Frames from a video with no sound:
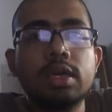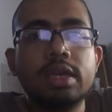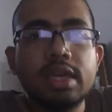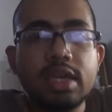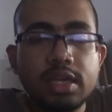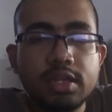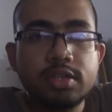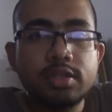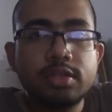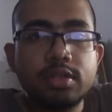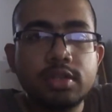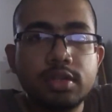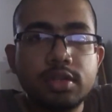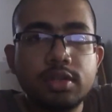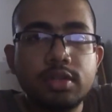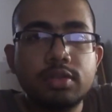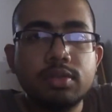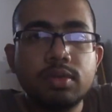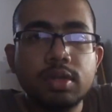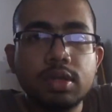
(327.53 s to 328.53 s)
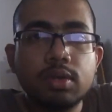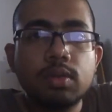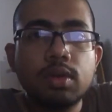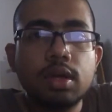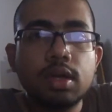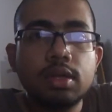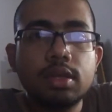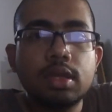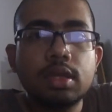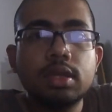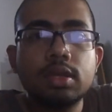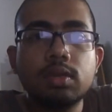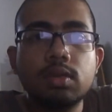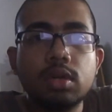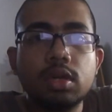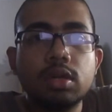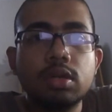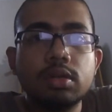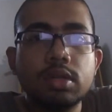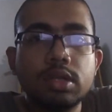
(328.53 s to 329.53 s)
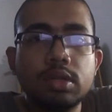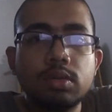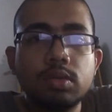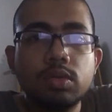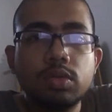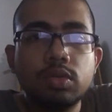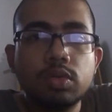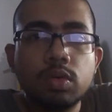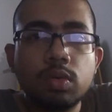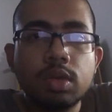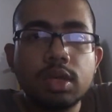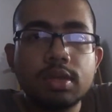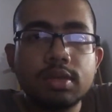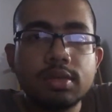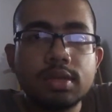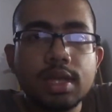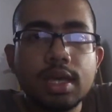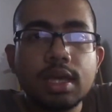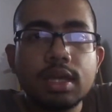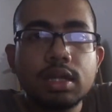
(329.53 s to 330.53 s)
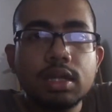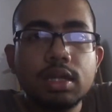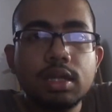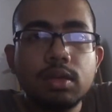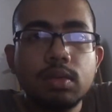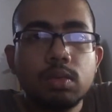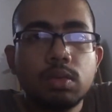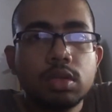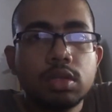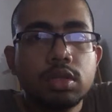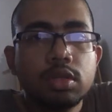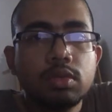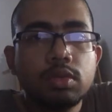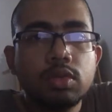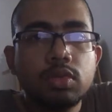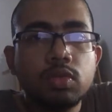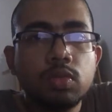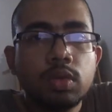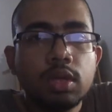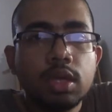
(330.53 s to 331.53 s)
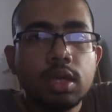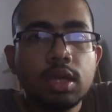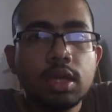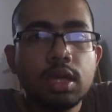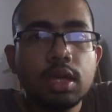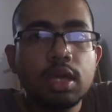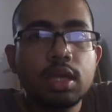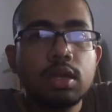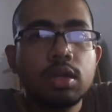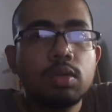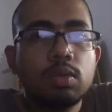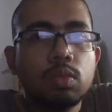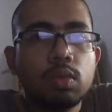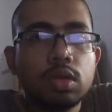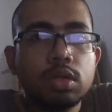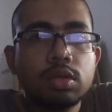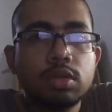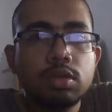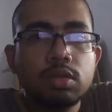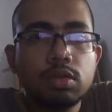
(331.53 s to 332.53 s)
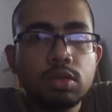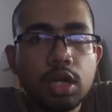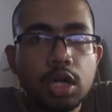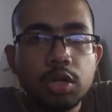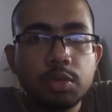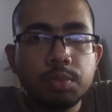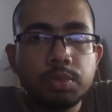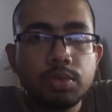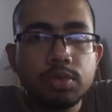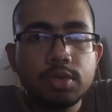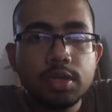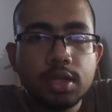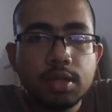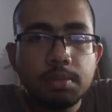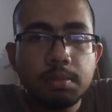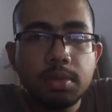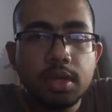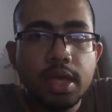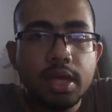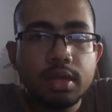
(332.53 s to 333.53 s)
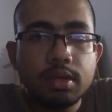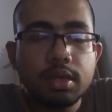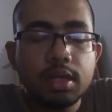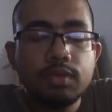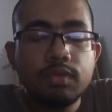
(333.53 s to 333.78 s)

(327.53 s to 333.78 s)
Gestures require that you know exactly what you're doing and what your outputs are being.